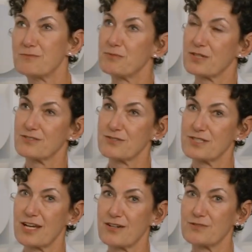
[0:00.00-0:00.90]
people get so
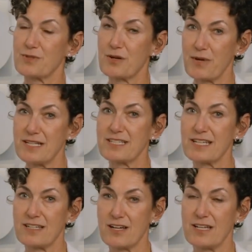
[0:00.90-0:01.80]
scared is we are
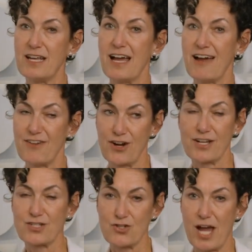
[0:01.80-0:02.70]
basing it on a
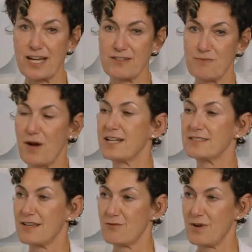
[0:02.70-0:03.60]
very extractive
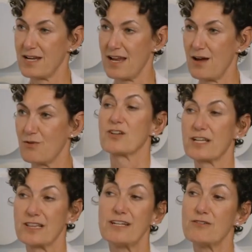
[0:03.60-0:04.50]
mindset right now.
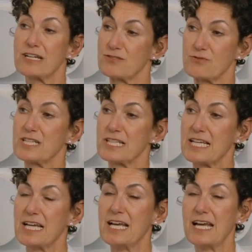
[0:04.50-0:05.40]
Like leadering is
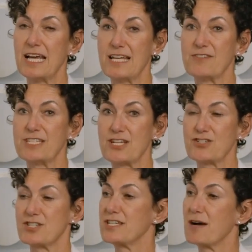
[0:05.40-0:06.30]
really an
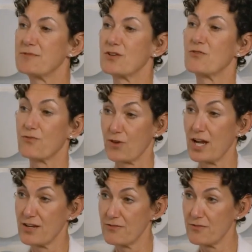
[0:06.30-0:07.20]
invitation to not be so
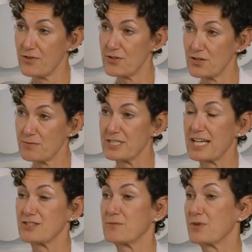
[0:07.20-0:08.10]
afraid of the future, but
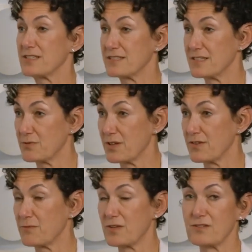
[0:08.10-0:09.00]
to actually embrace it
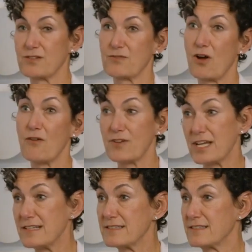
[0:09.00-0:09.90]
with some sense of
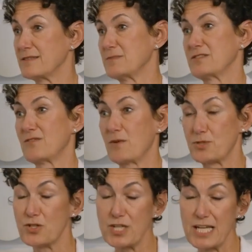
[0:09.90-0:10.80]
confidence and some sense of
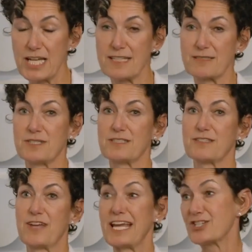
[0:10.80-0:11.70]
opportunity and some
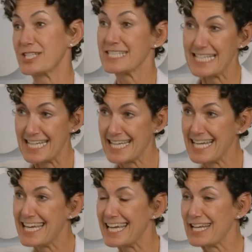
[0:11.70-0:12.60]
sense of agency
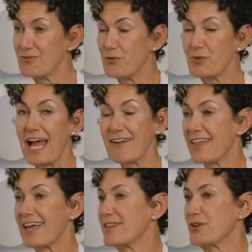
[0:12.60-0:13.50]
in it. When we
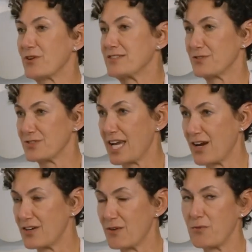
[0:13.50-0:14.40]
have that, then we don't get so scared.
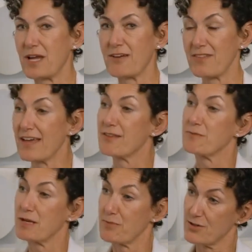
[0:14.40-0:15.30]
And when we have that, then
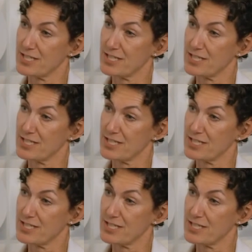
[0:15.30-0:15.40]
we make better